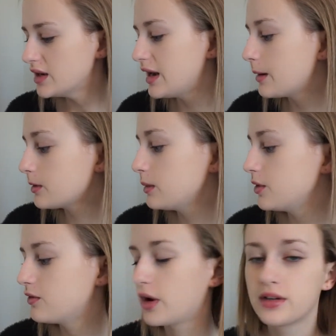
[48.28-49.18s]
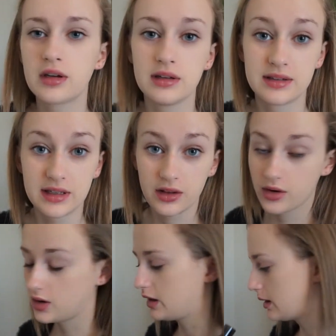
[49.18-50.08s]
Now I'm going to move on to
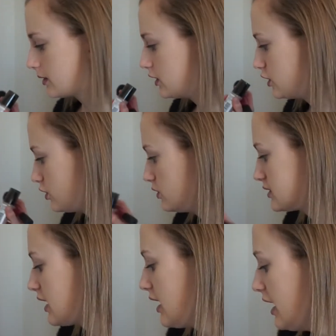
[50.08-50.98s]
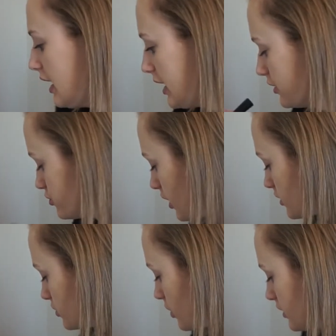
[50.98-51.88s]
concealer, and I'm going to use a
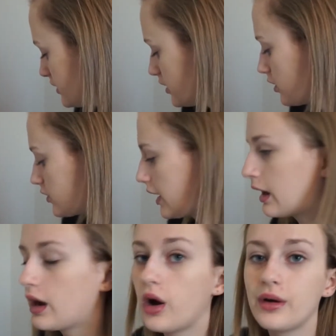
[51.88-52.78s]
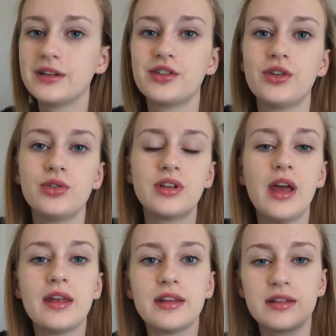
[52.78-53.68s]
drugstore concealer that I always use.
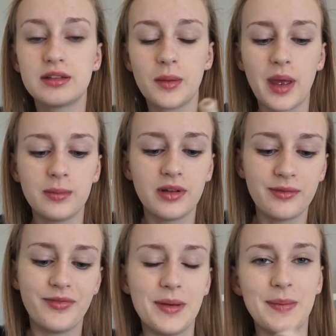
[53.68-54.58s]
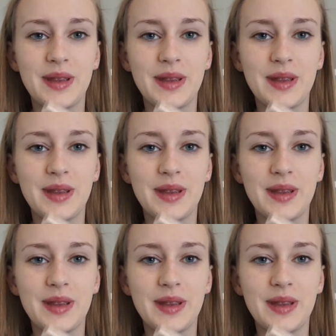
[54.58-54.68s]
This is the Maybelline Fit